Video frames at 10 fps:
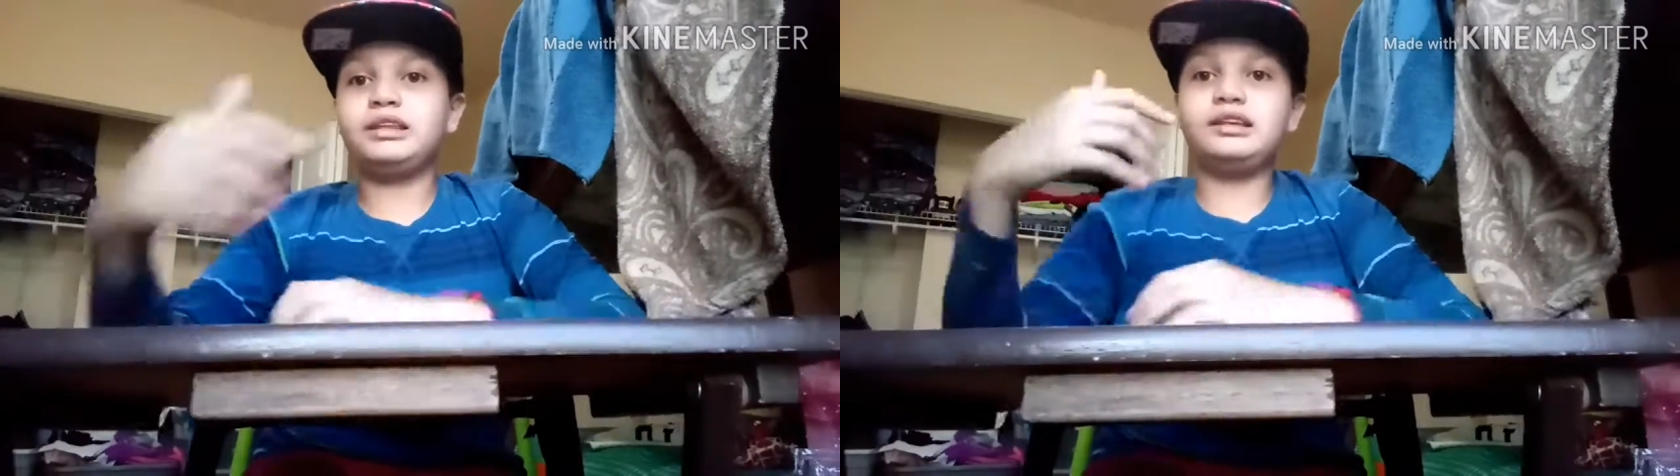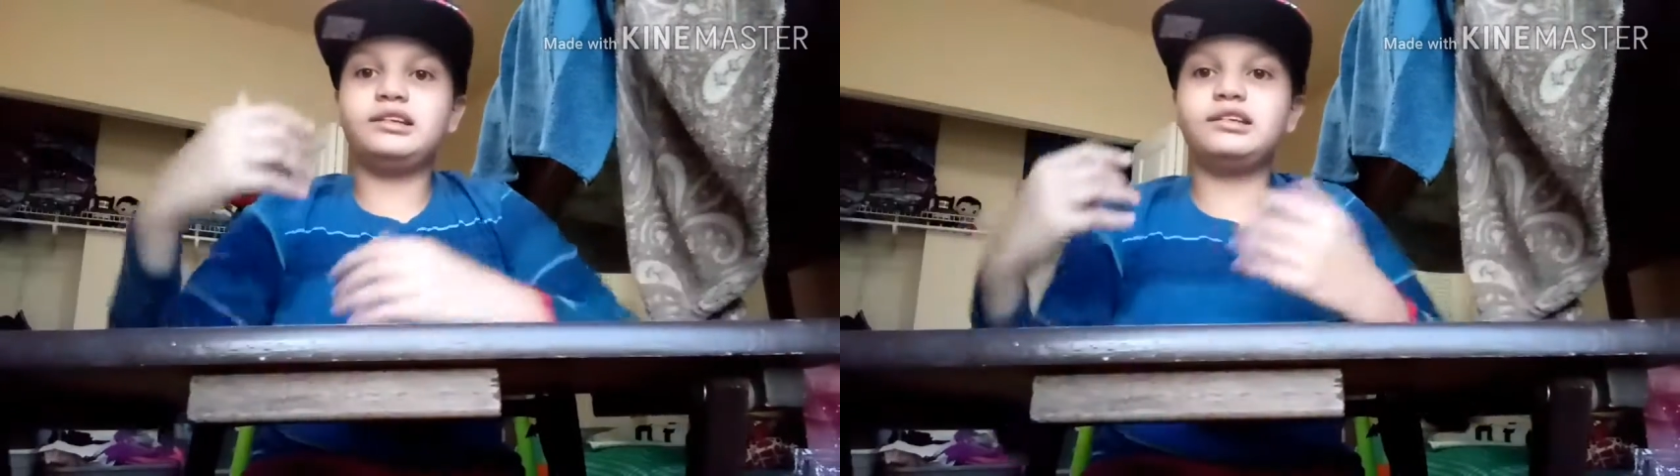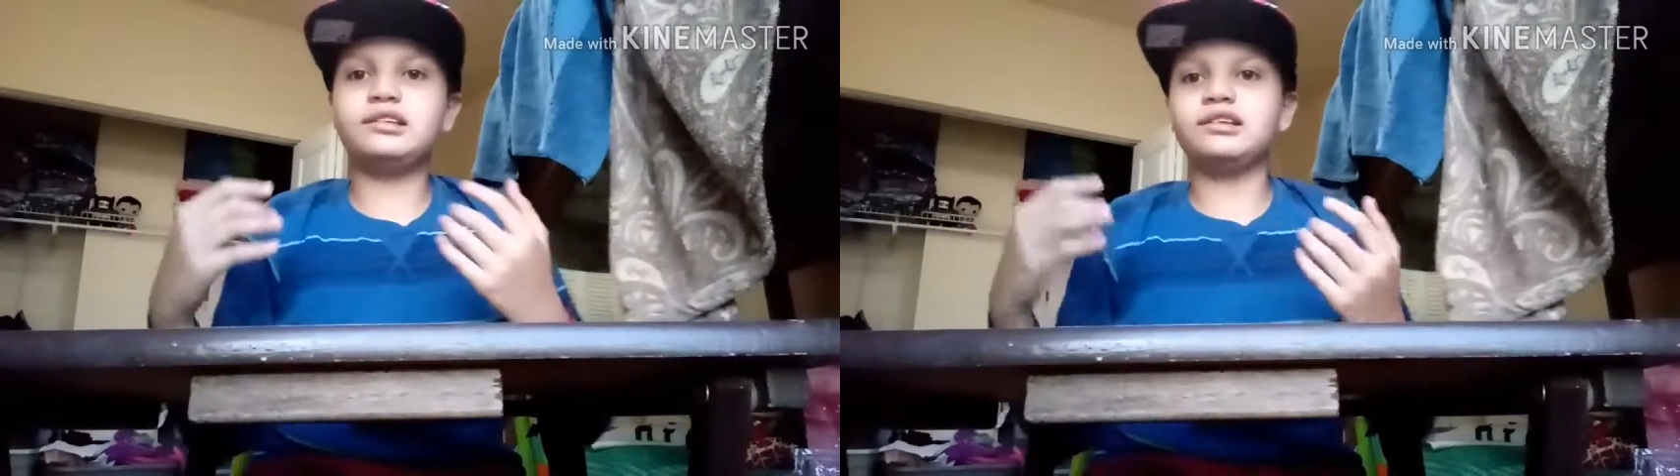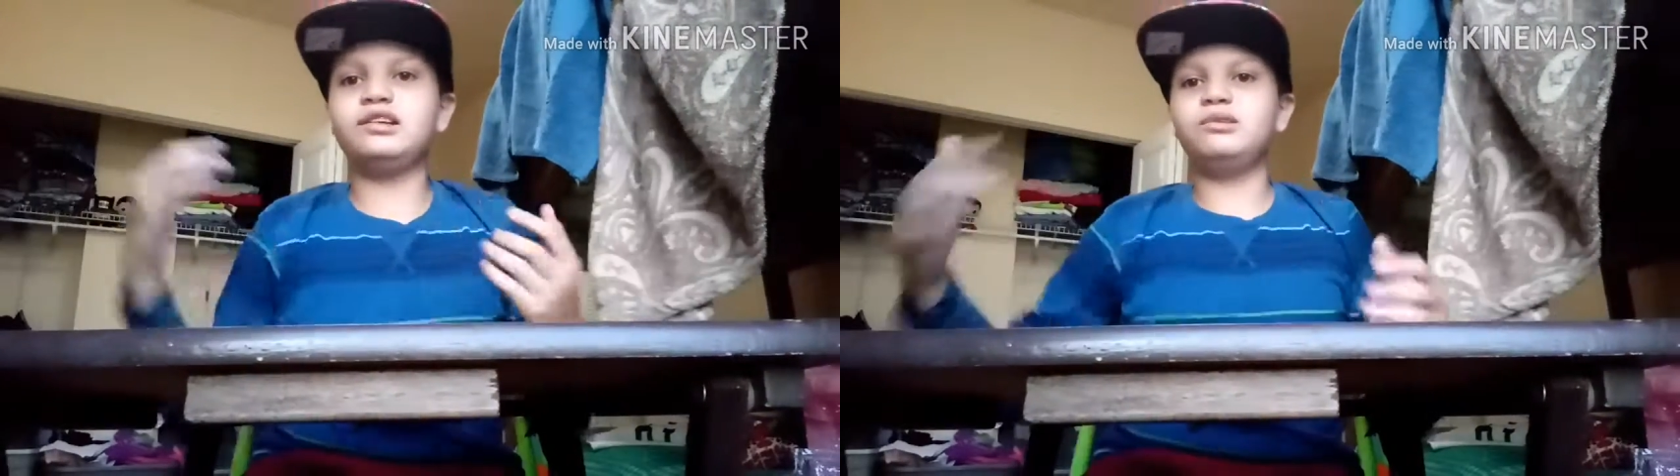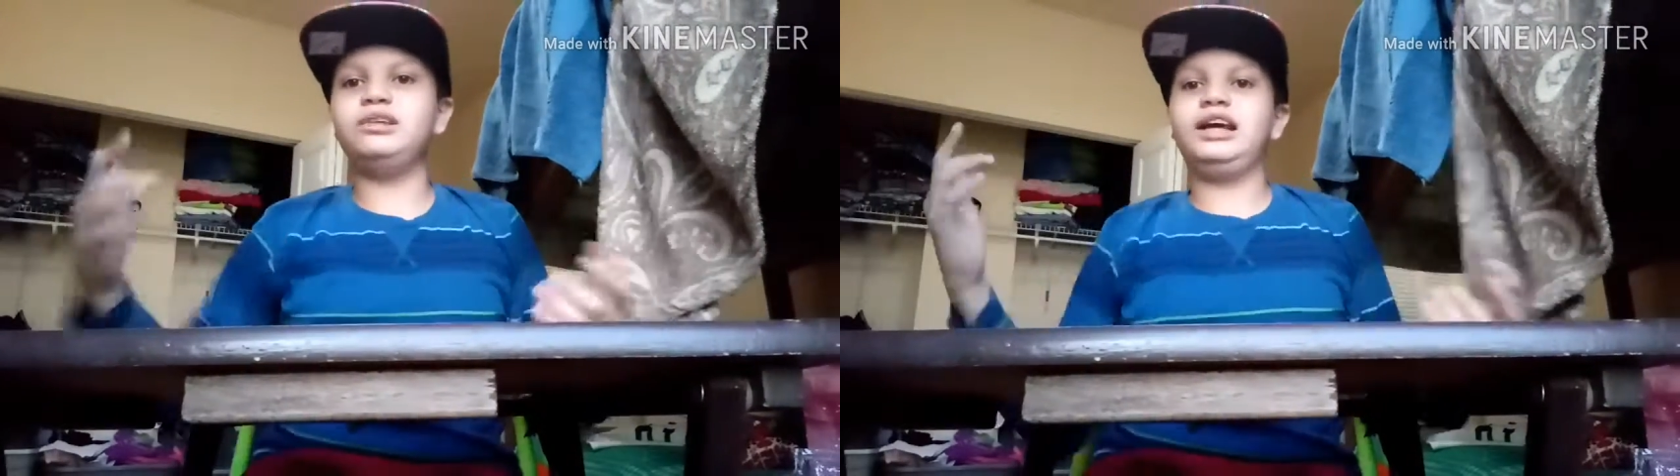This is a
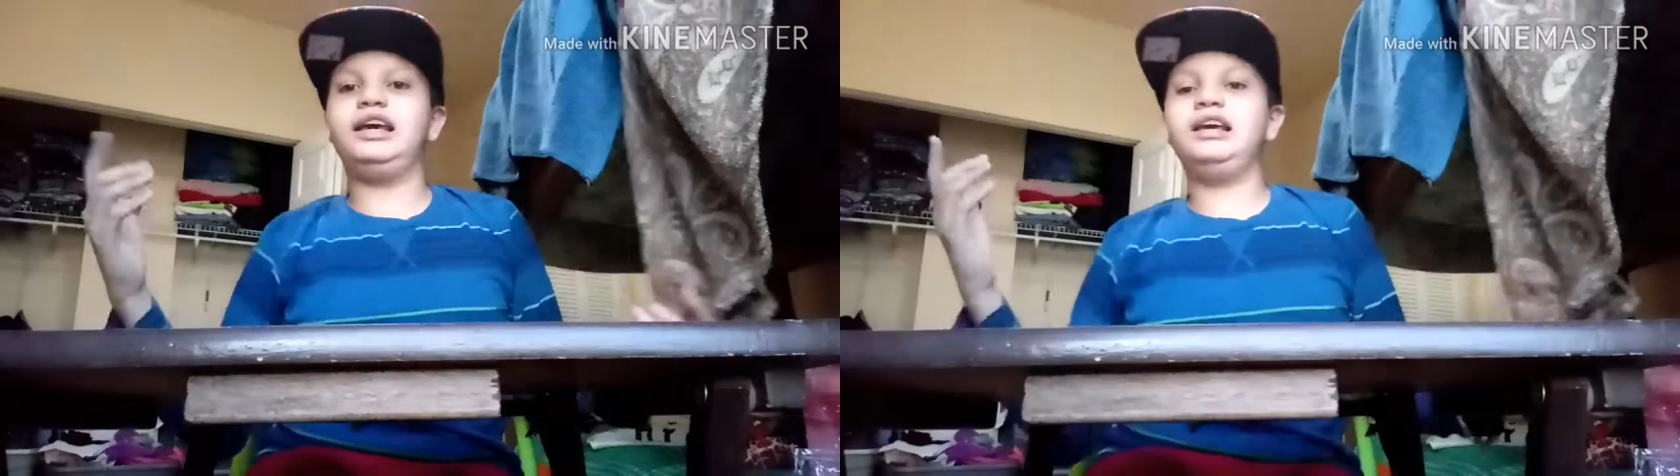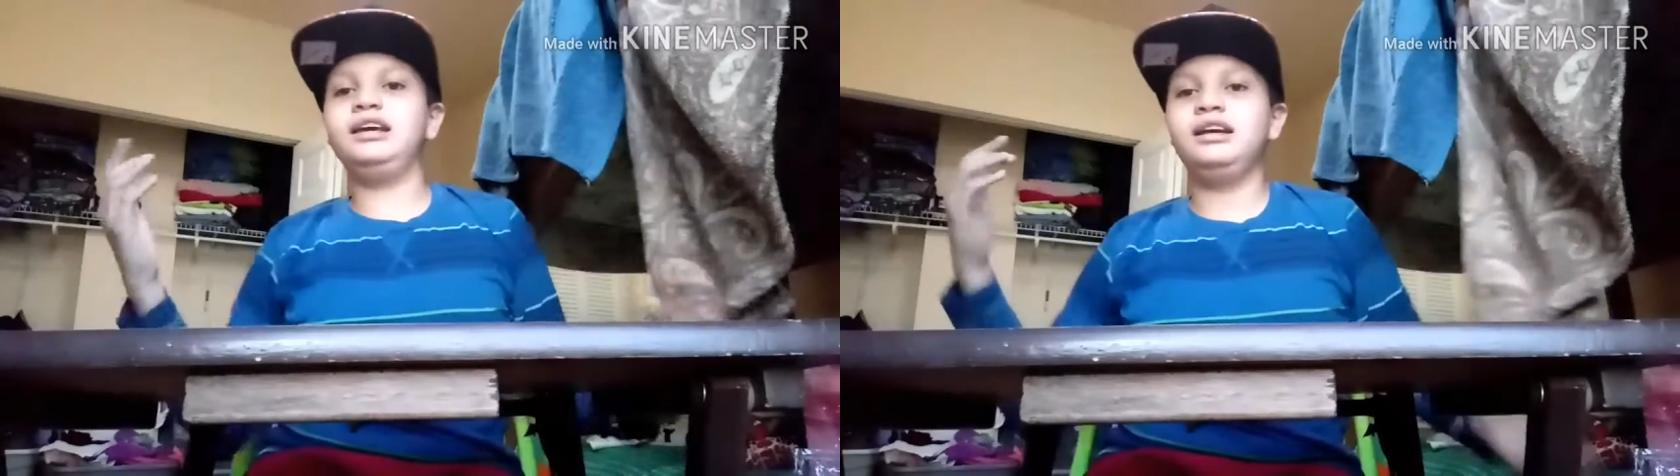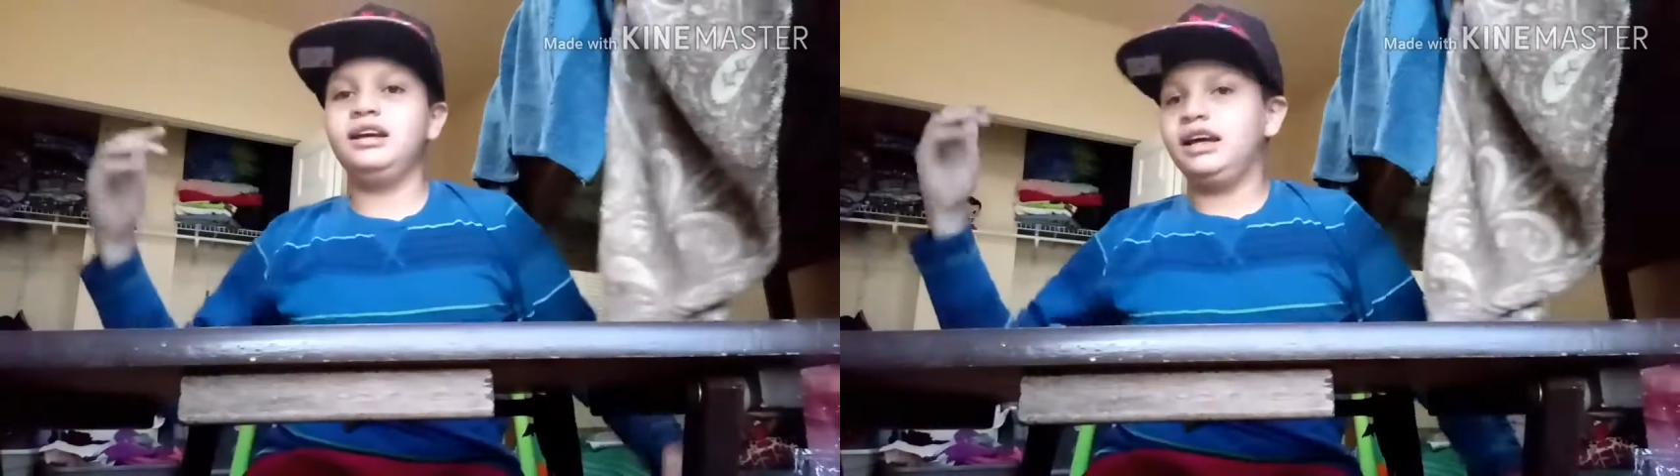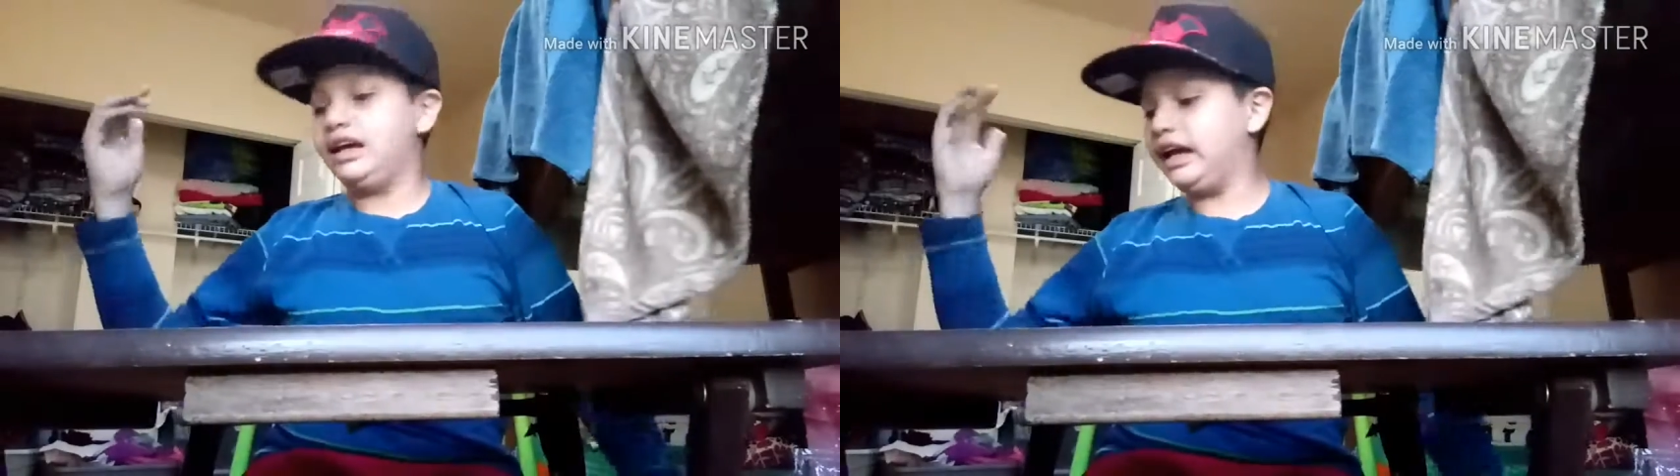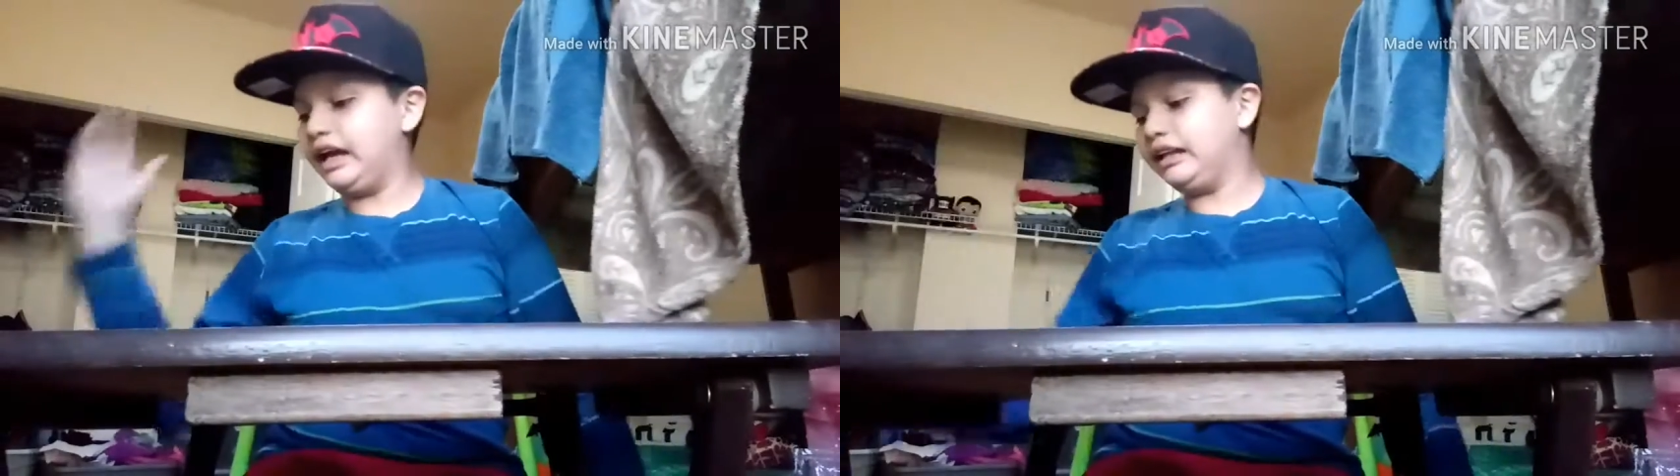new day,
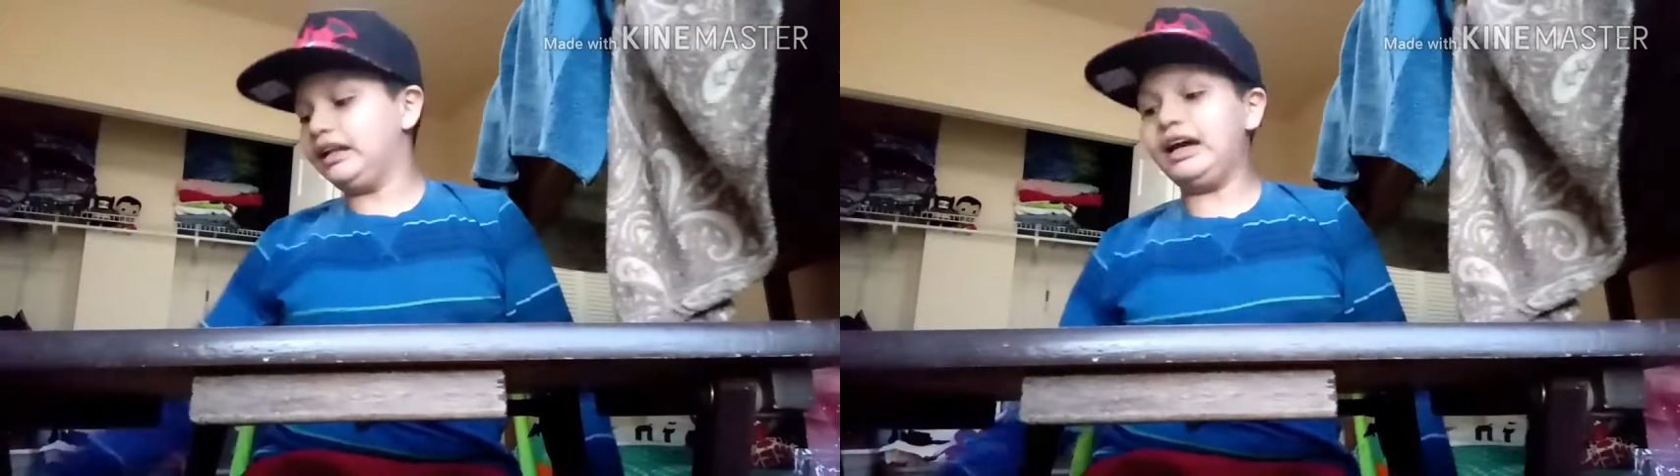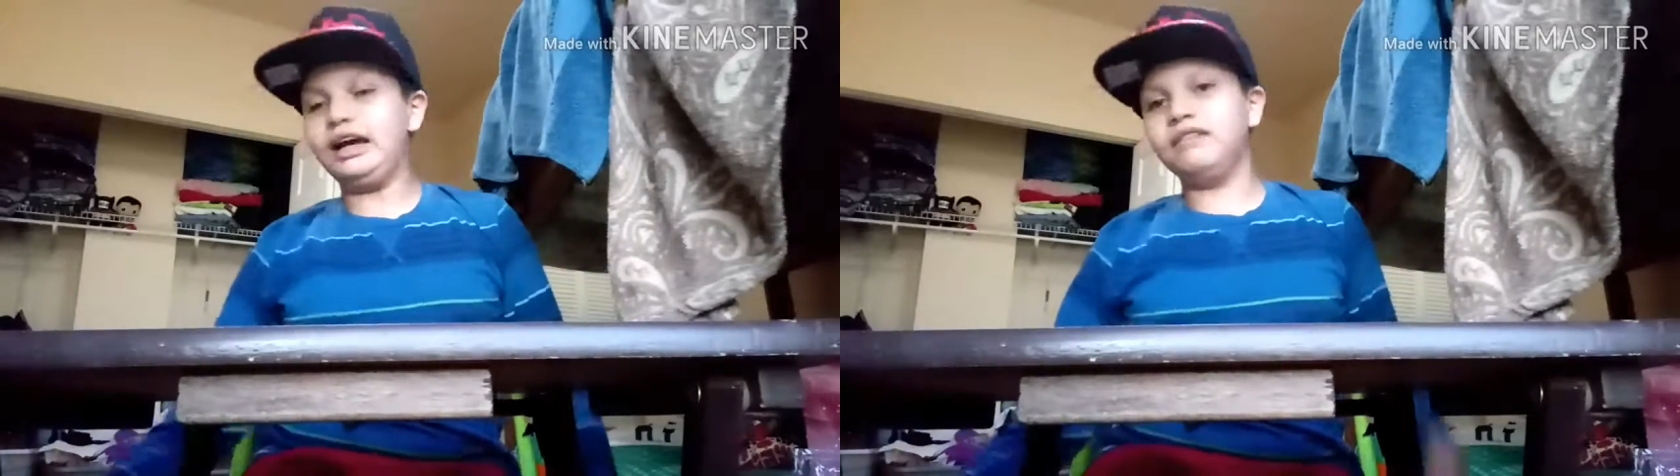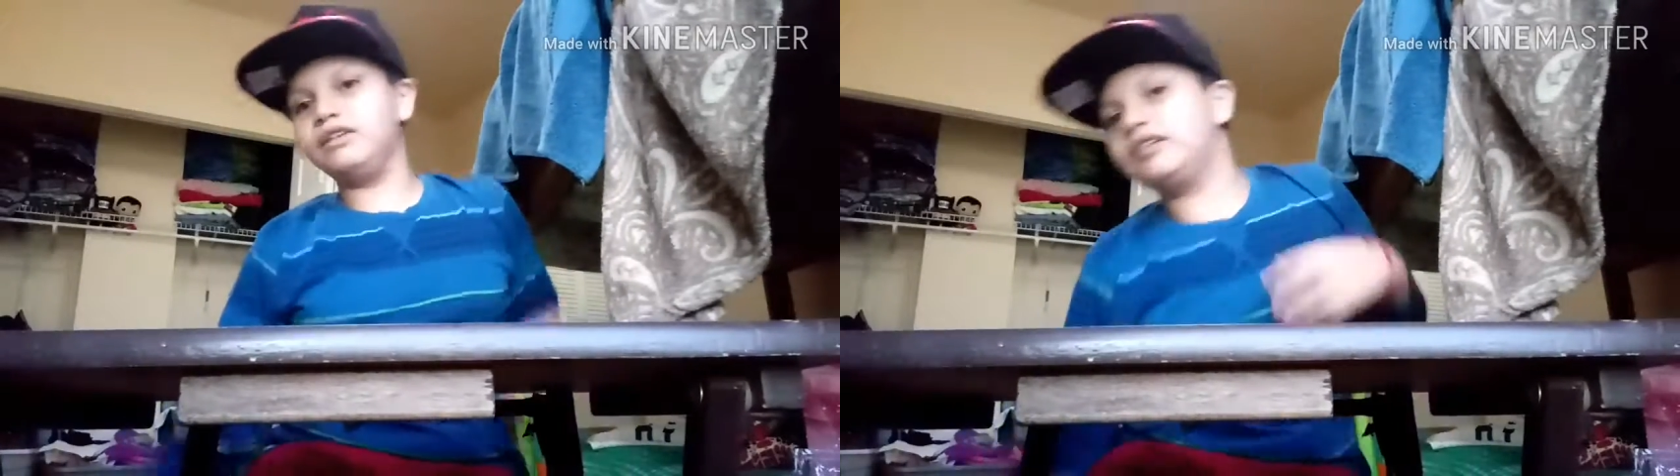and I have